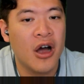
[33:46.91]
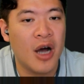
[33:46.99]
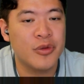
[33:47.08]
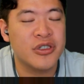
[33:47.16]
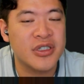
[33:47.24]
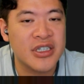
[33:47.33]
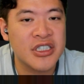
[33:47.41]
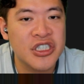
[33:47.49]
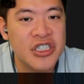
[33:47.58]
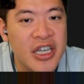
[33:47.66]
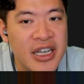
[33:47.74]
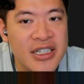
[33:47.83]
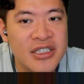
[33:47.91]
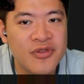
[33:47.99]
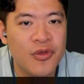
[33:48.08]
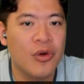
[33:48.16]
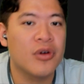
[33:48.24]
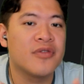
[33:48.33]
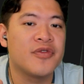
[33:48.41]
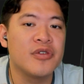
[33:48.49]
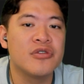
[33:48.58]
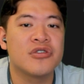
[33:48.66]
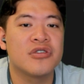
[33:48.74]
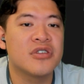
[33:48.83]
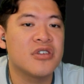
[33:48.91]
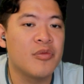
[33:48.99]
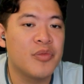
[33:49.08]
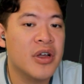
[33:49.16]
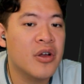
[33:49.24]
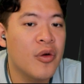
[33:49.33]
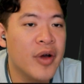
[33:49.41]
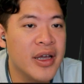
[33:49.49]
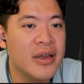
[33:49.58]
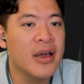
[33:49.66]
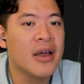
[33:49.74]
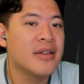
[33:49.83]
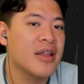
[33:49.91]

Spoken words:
Options Exchange for futures on Bitcoin.